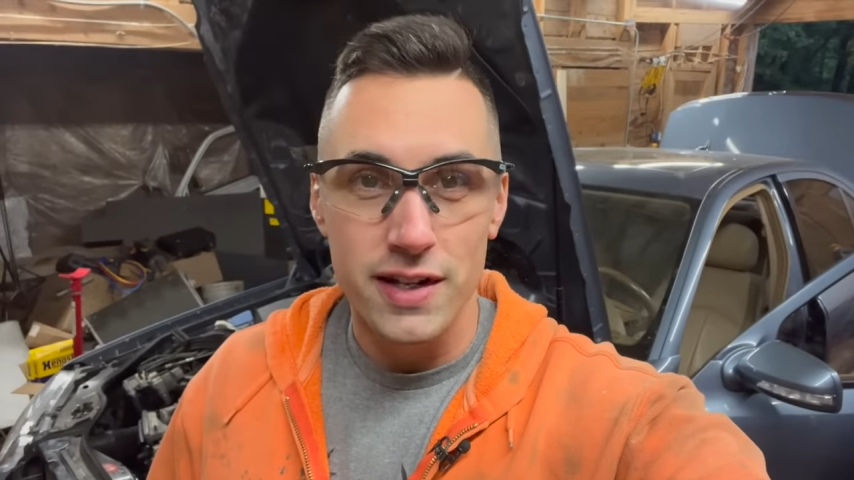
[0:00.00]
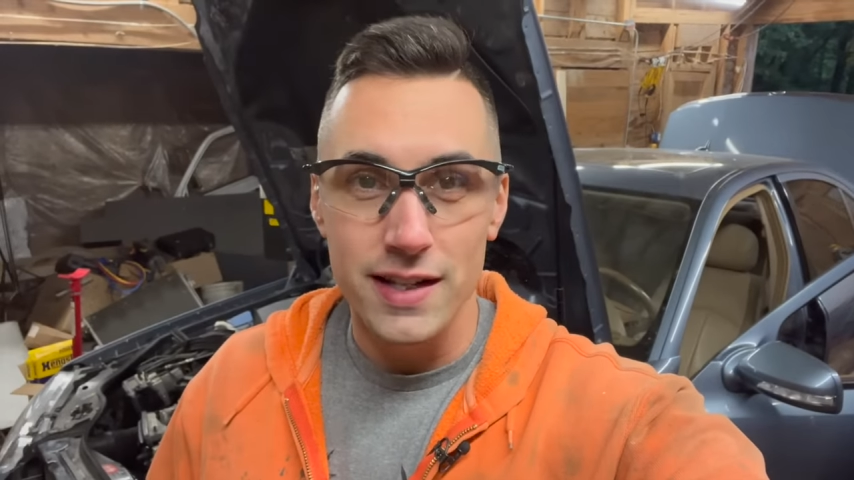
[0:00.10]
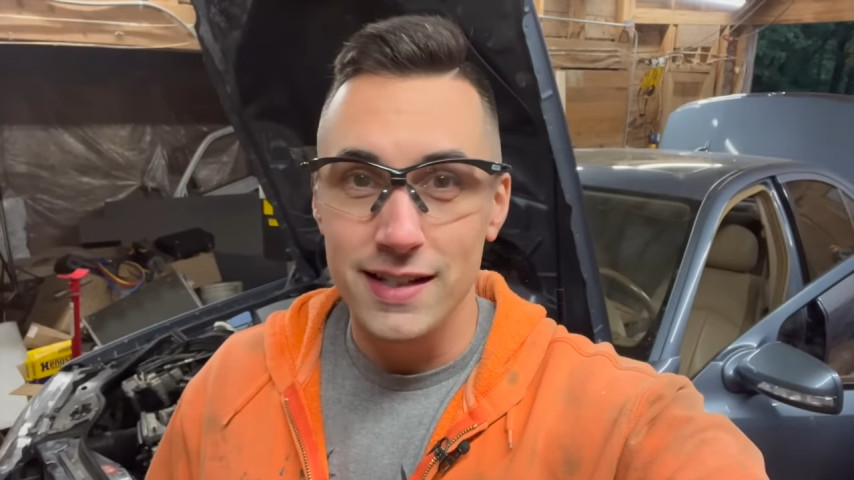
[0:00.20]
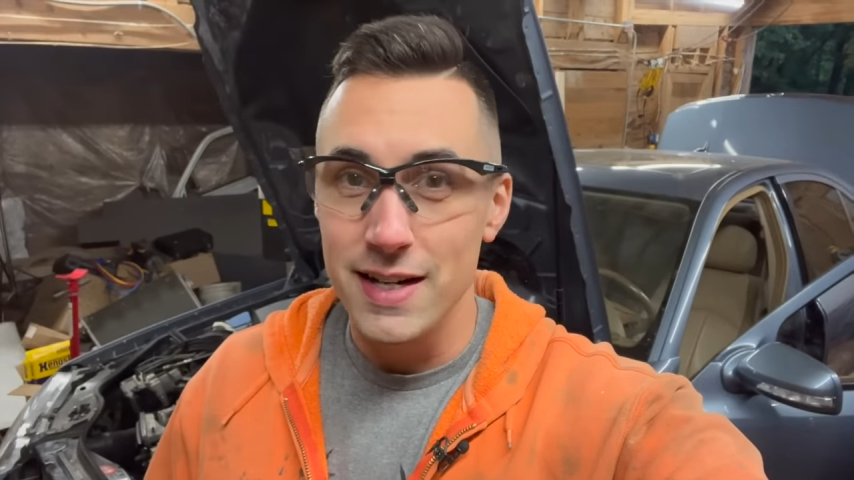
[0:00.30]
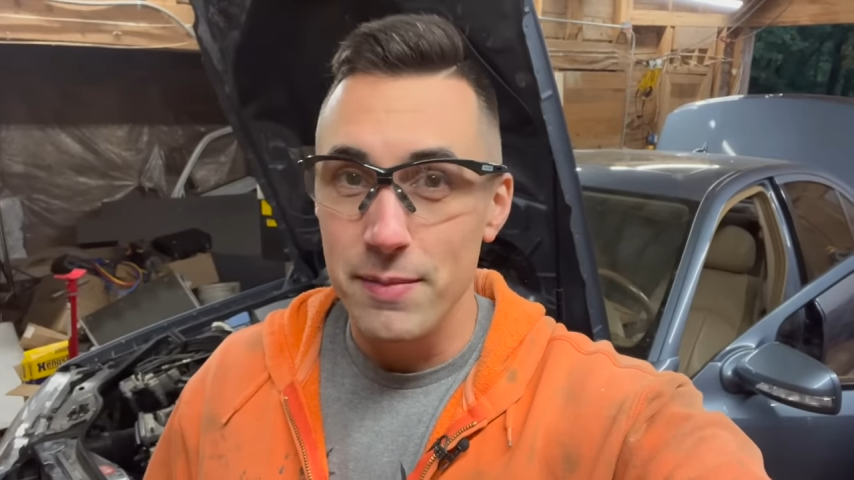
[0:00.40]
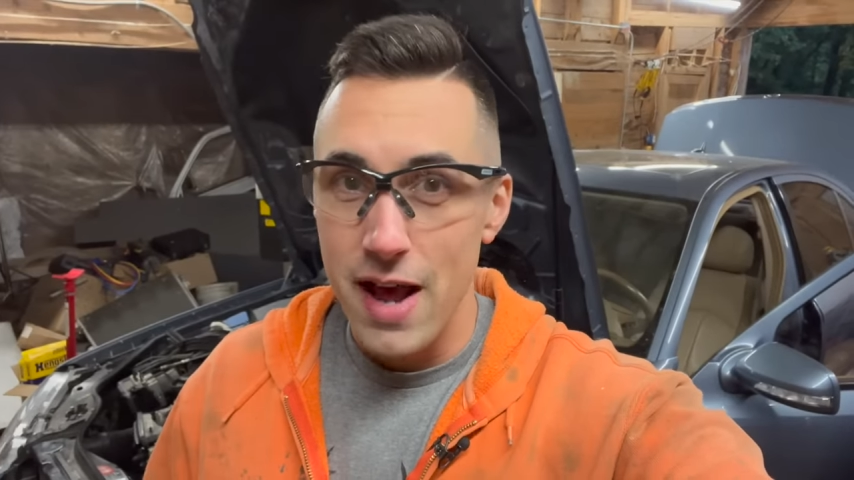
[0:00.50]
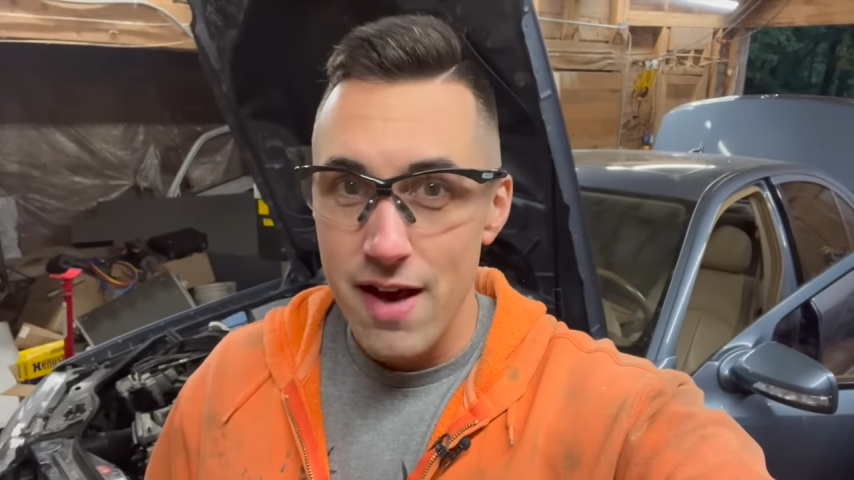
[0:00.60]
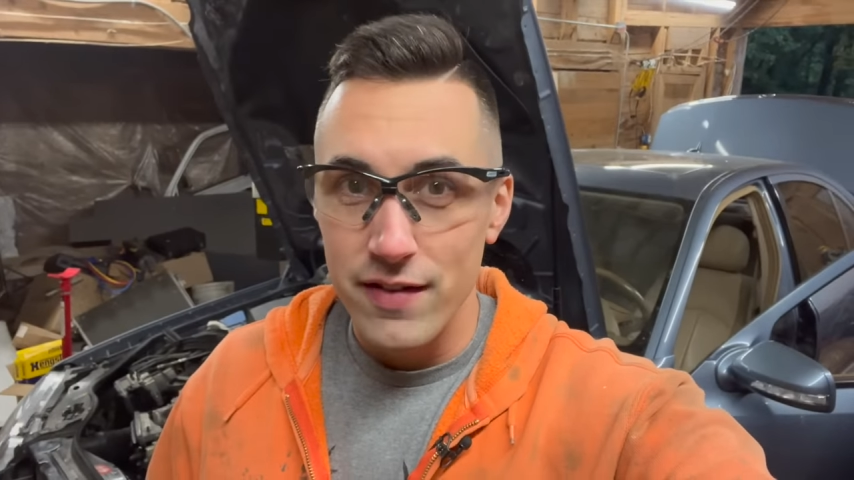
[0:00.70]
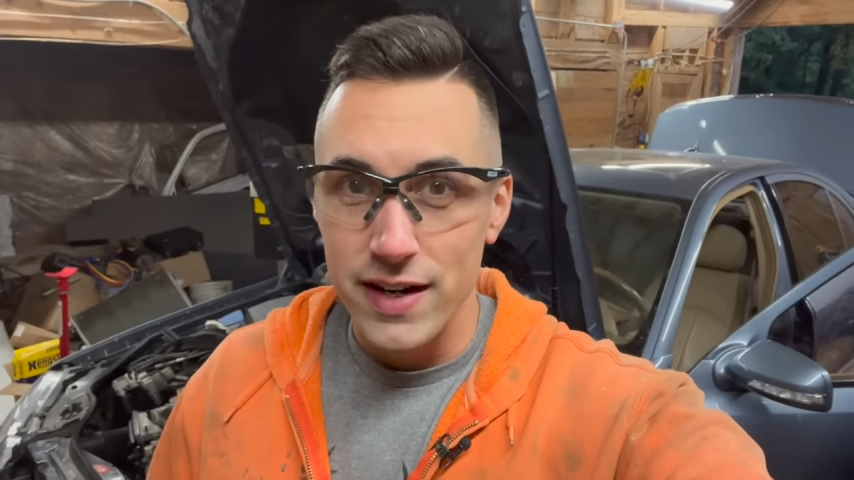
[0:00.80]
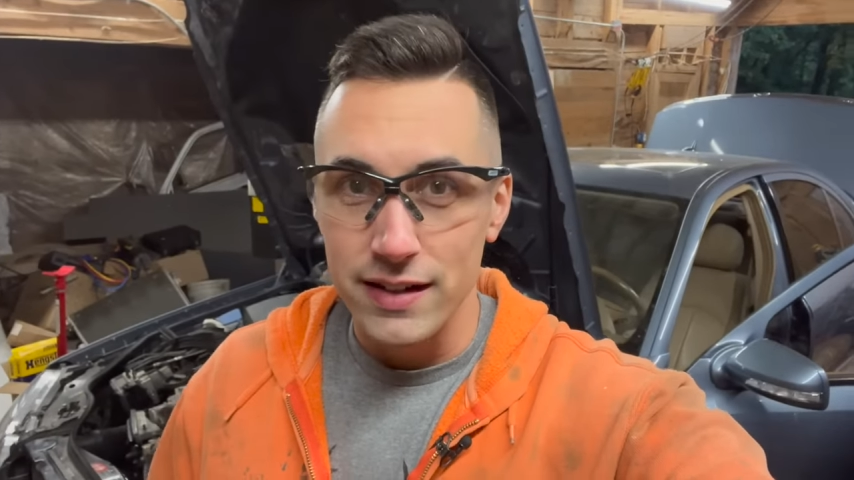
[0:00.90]
doesn't seem to
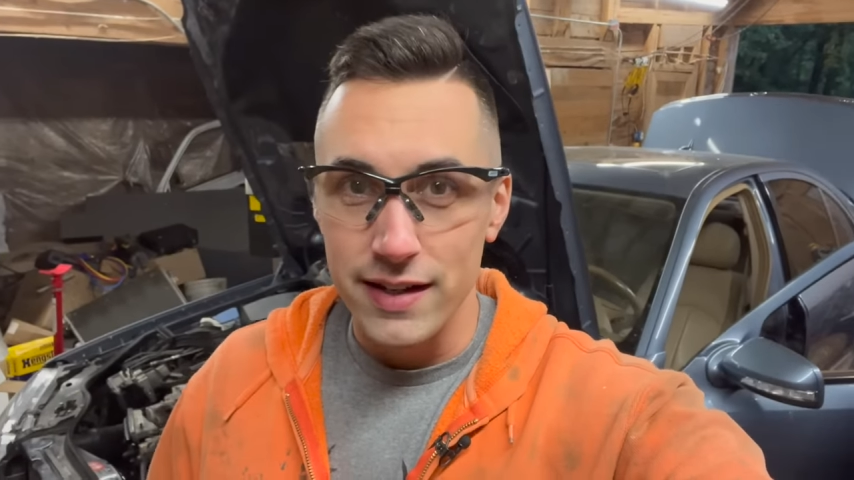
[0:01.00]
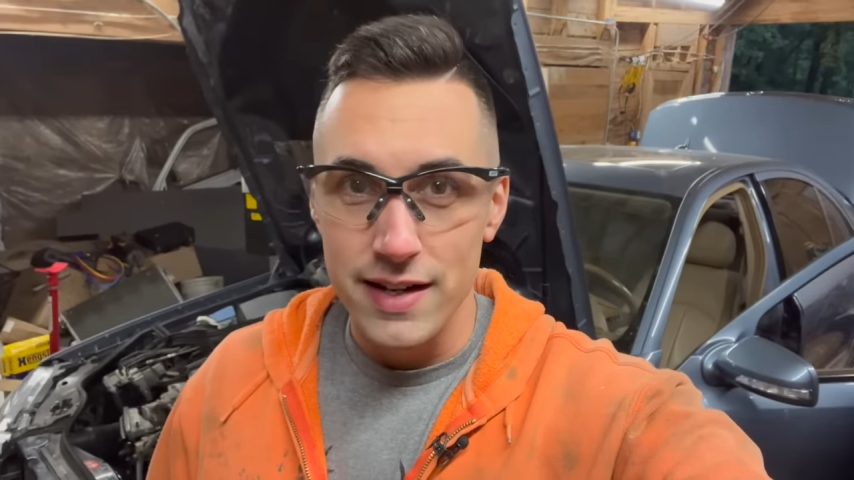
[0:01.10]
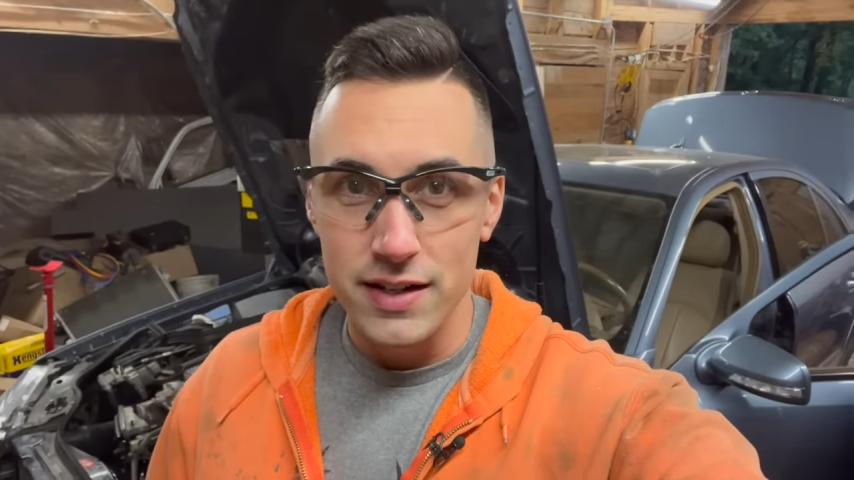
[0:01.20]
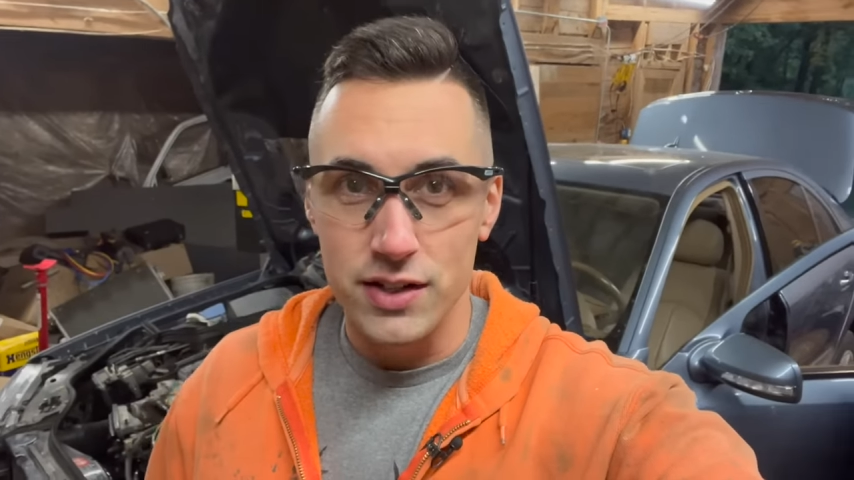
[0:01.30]
have any leaks,